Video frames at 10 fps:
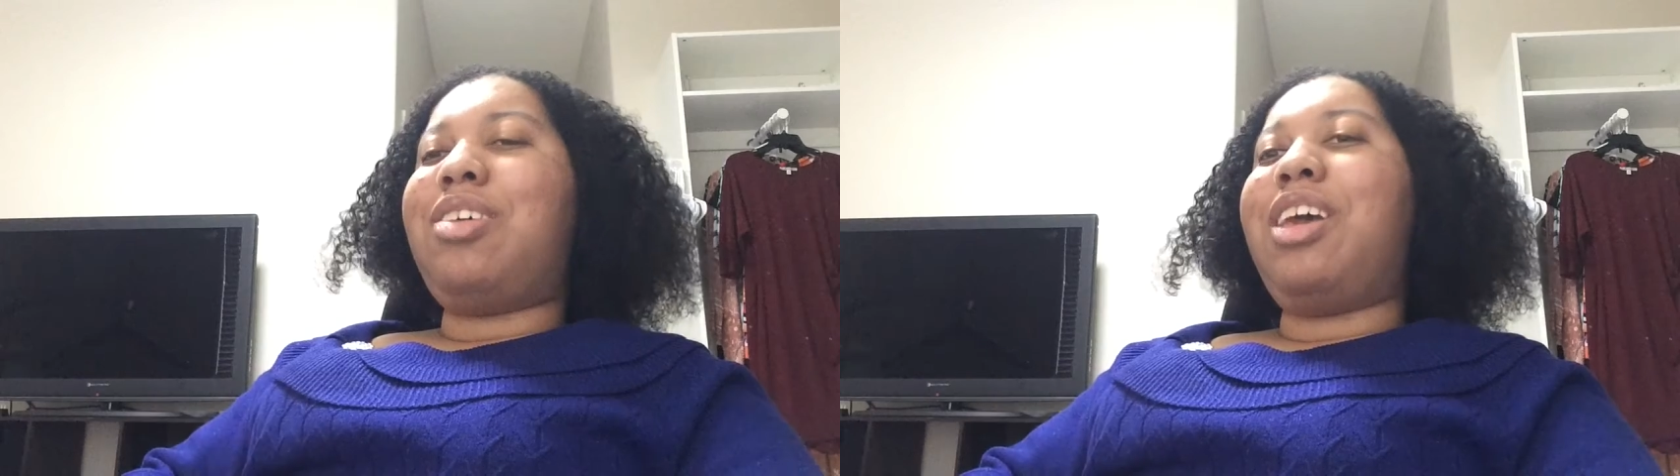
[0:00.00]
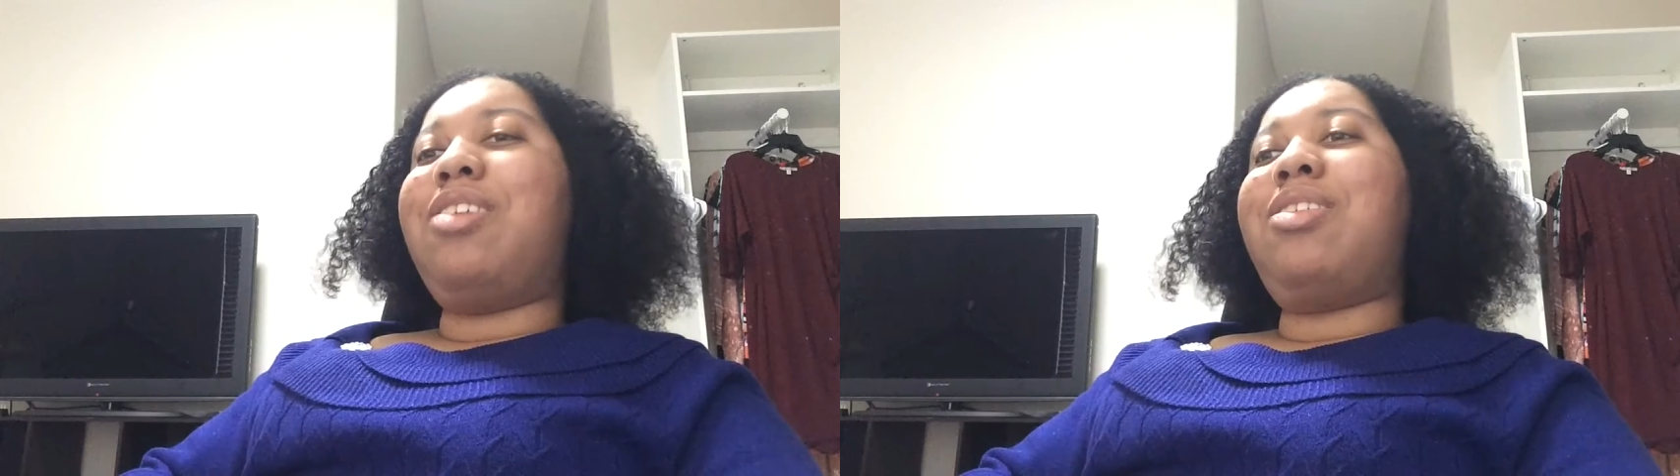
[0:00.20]

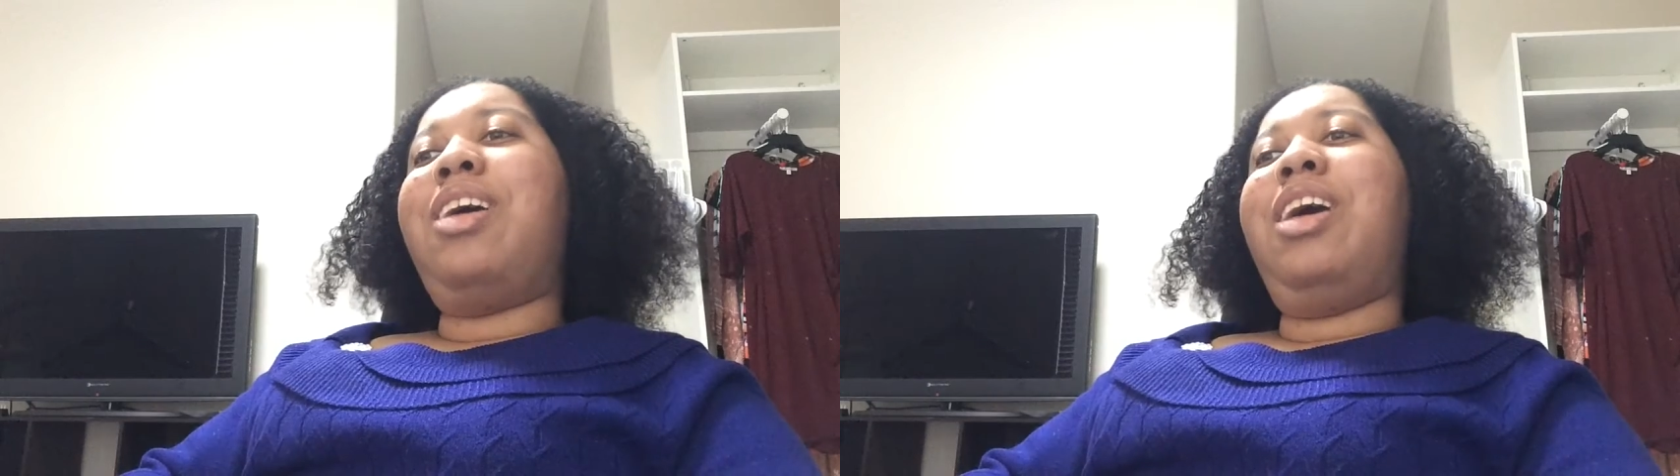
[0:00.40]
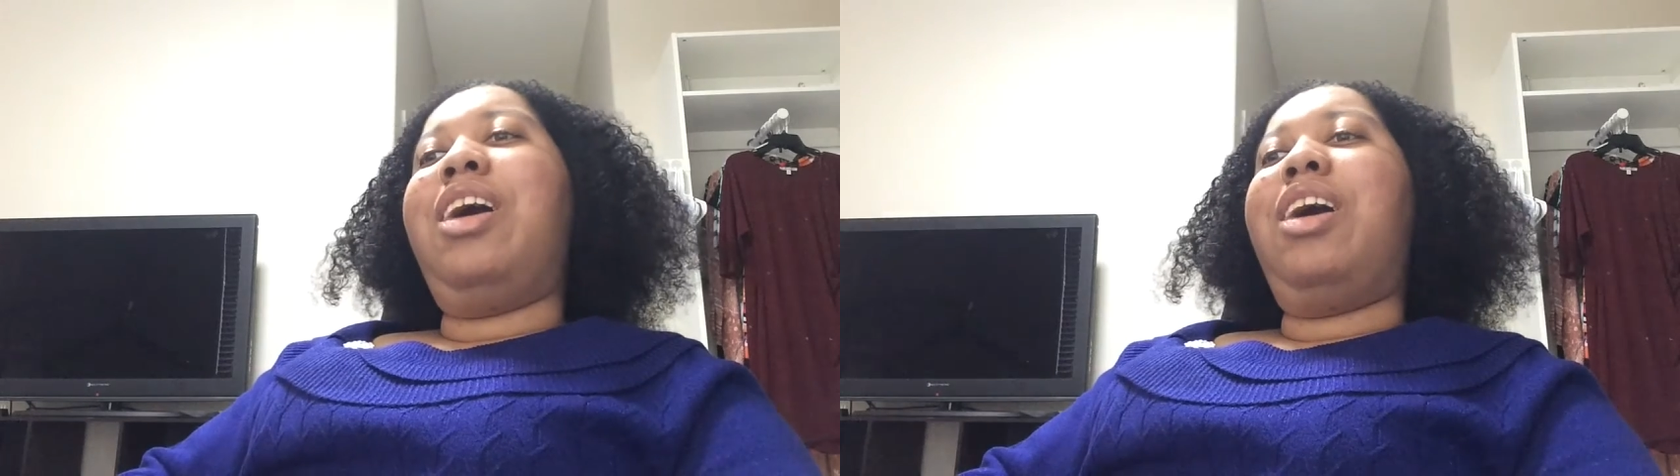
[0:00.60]
taste.
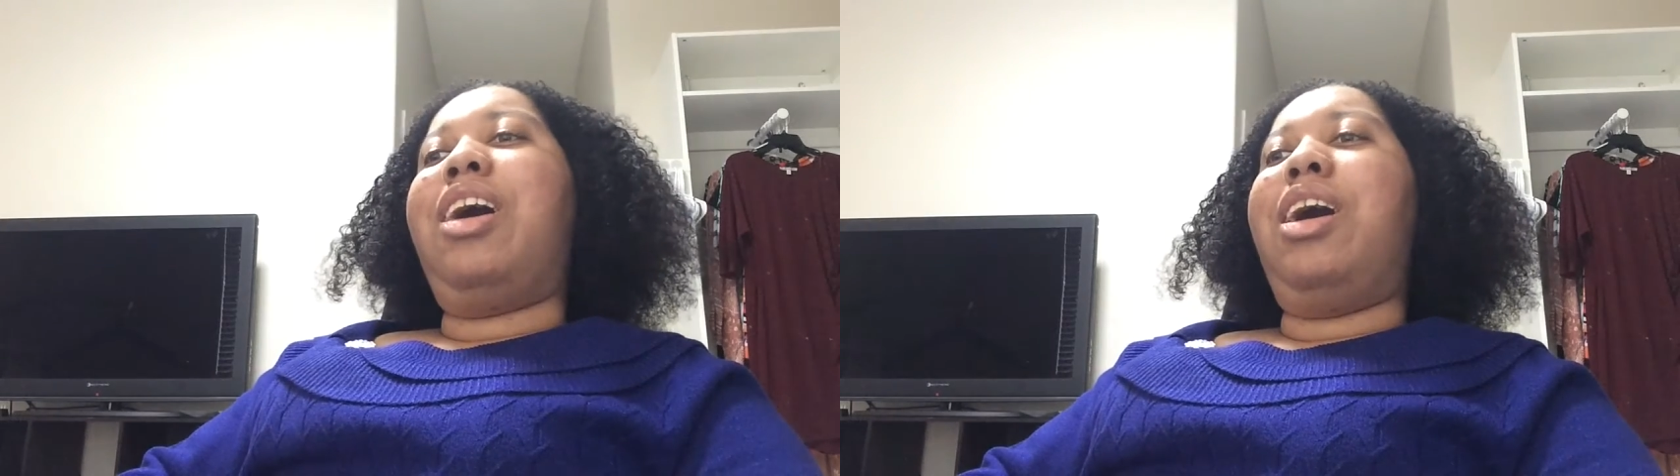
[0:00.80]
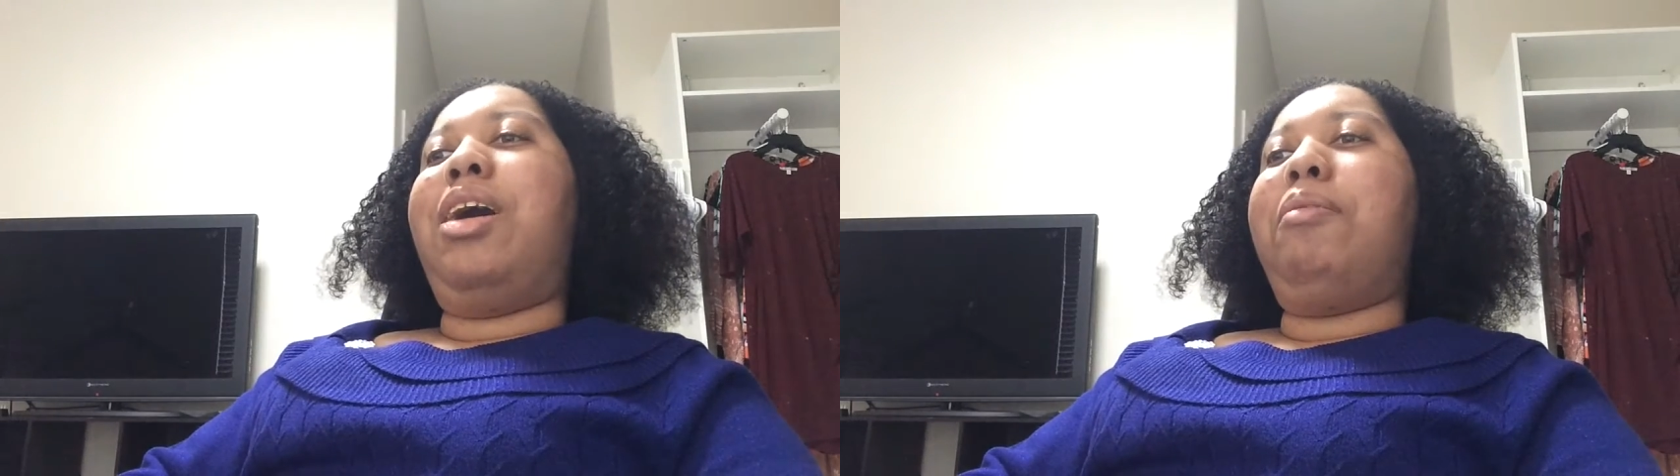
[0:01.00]

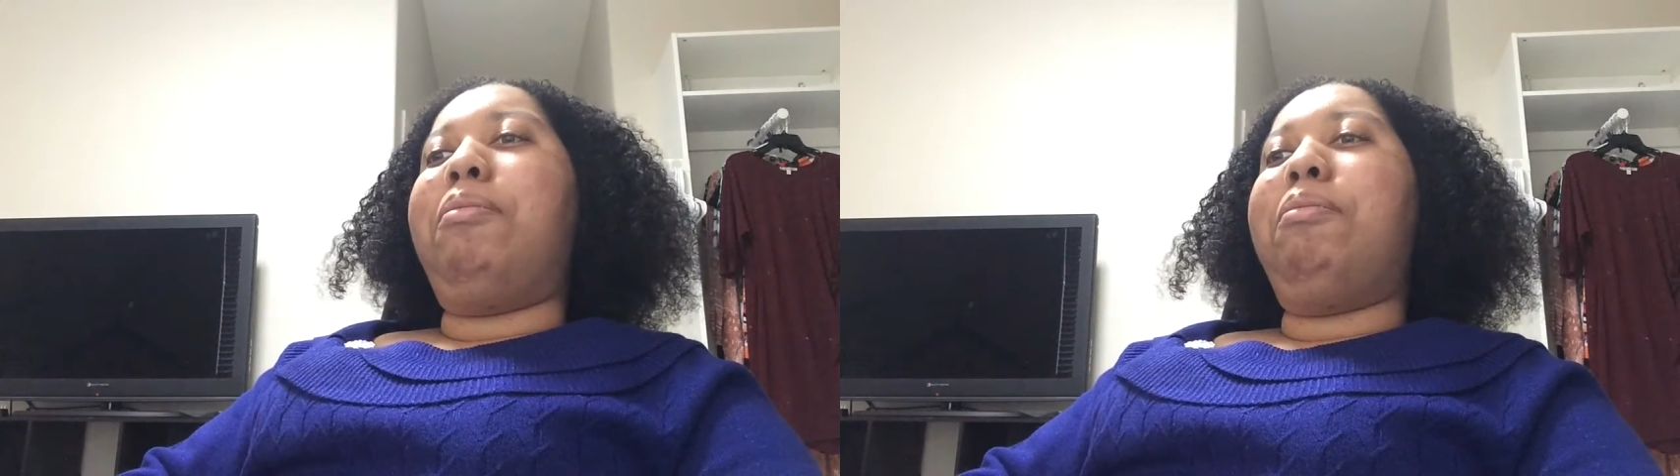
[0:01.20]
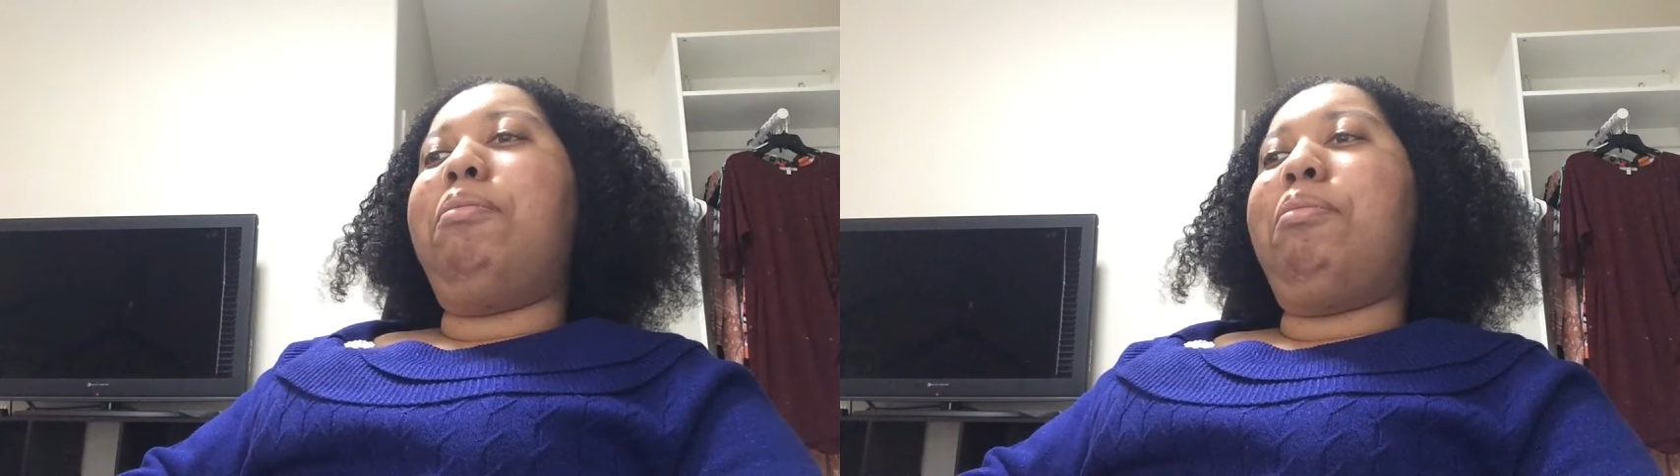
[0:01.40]

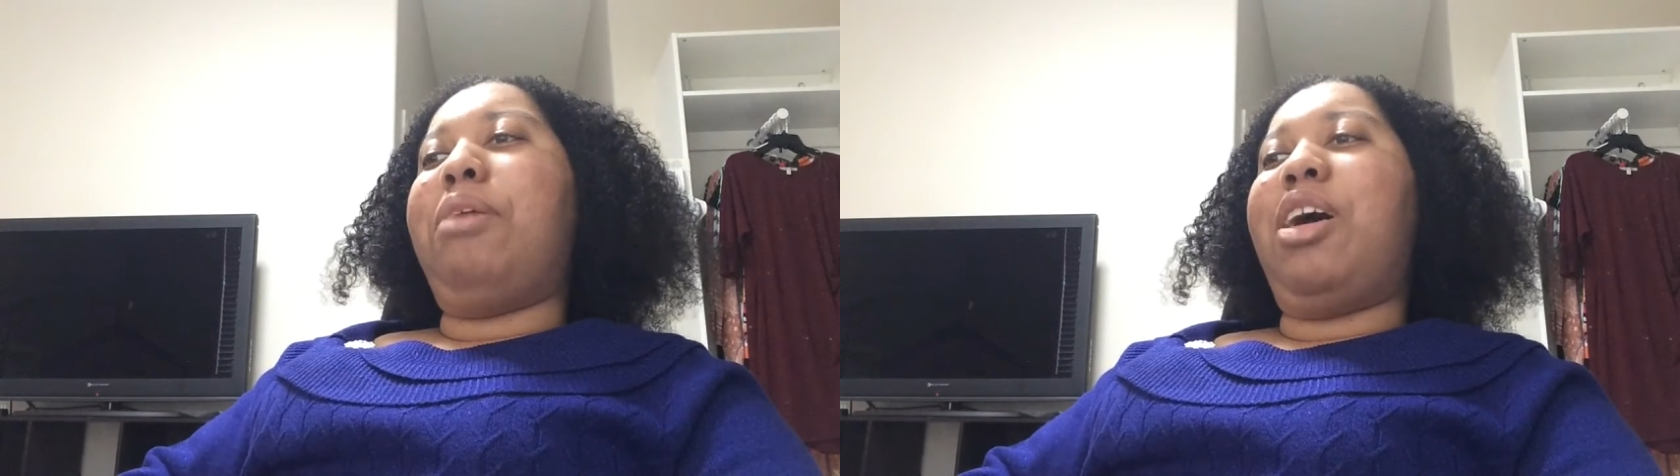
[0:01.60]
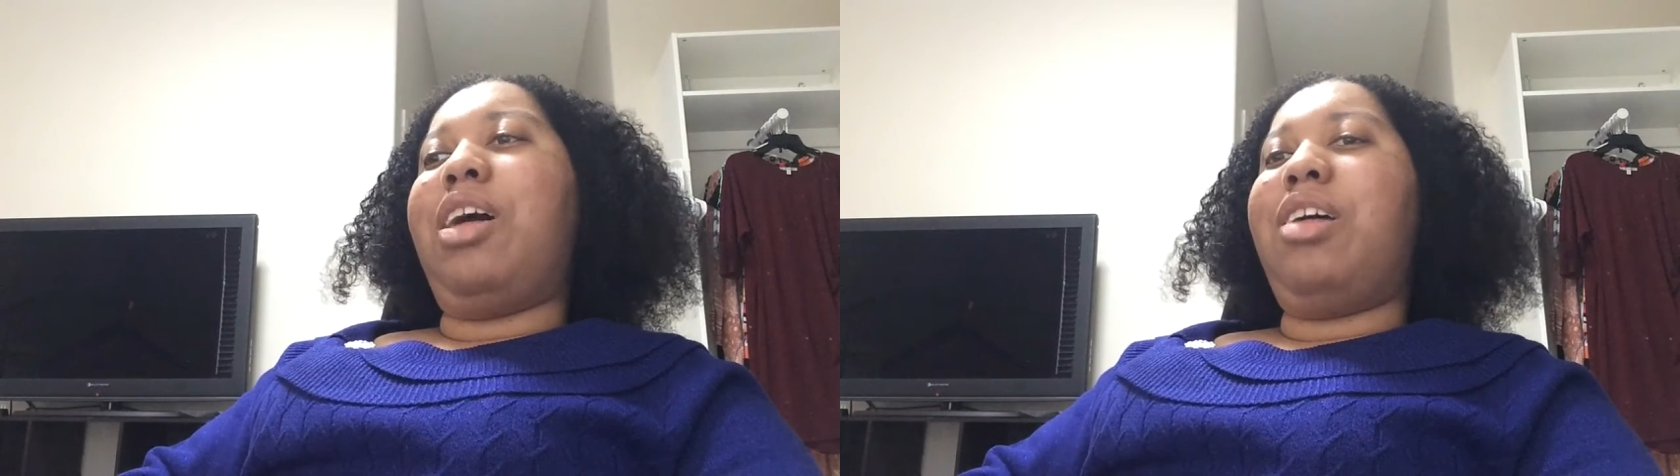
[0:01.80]
Um,
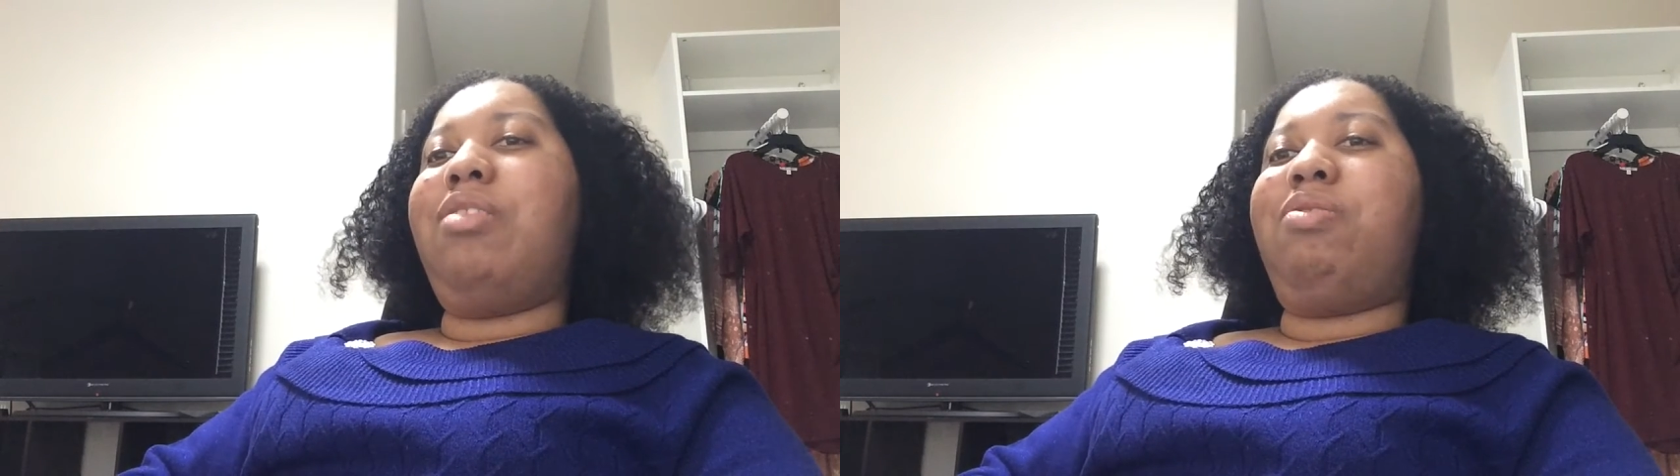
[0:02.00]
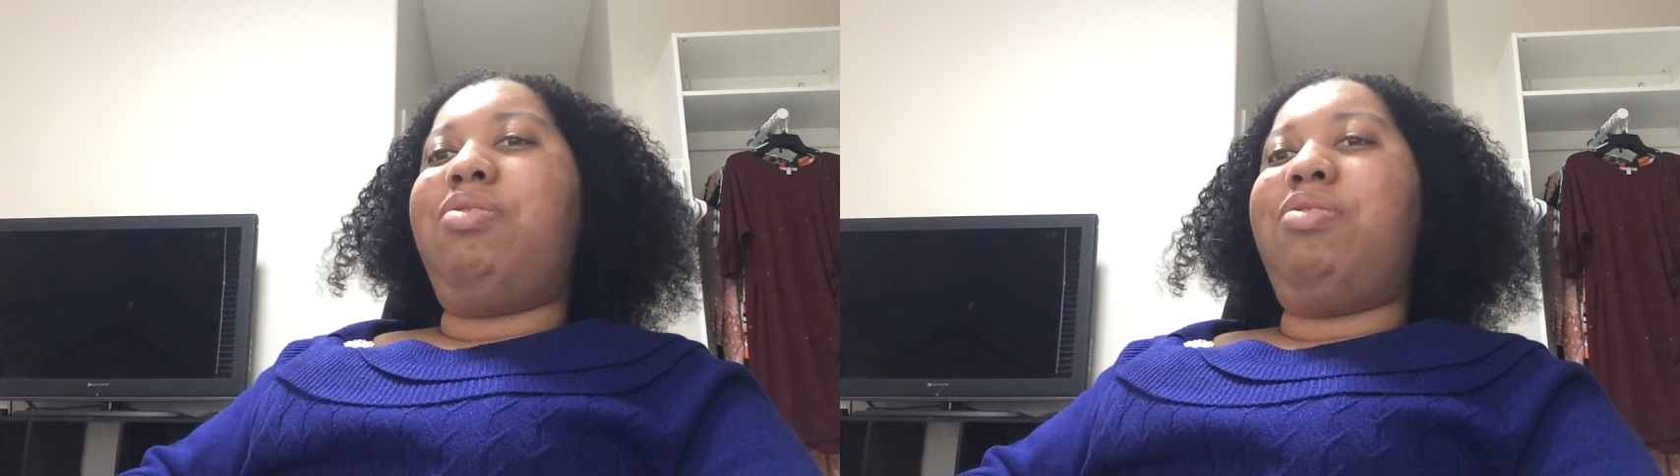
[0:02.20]
but